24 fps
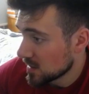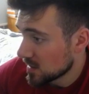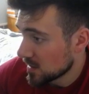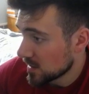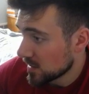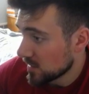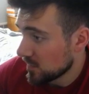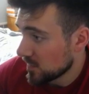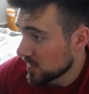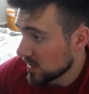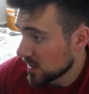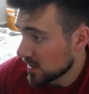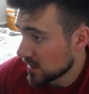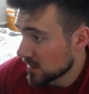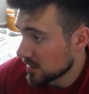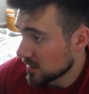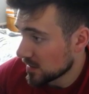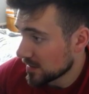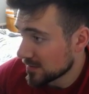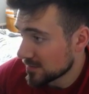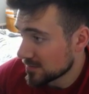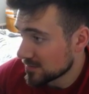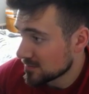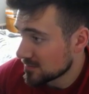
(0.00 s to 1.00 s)
Even
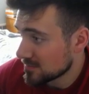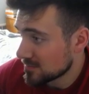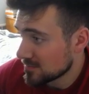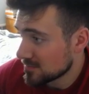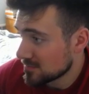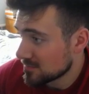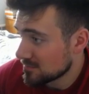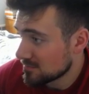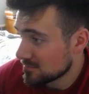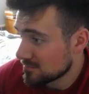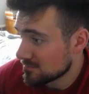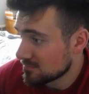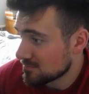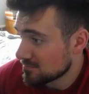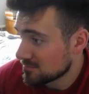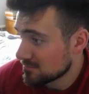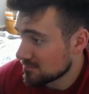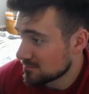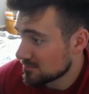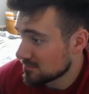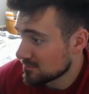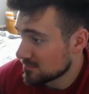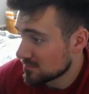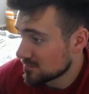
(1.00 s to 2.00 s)
here,
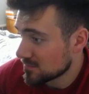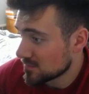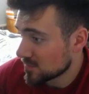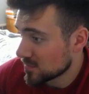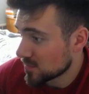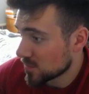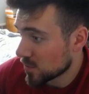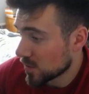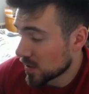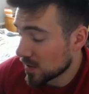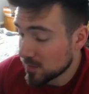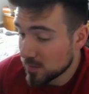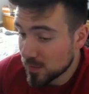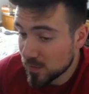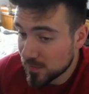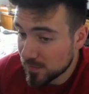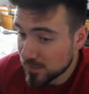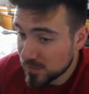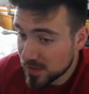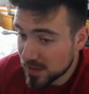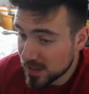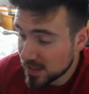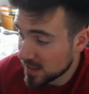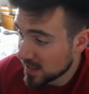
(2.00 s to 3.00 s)
great move for
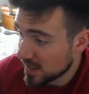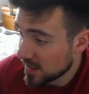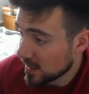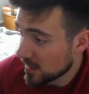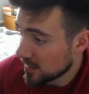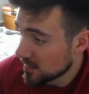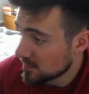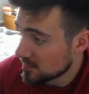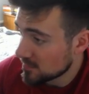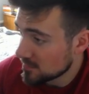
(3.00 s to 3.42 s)
the day.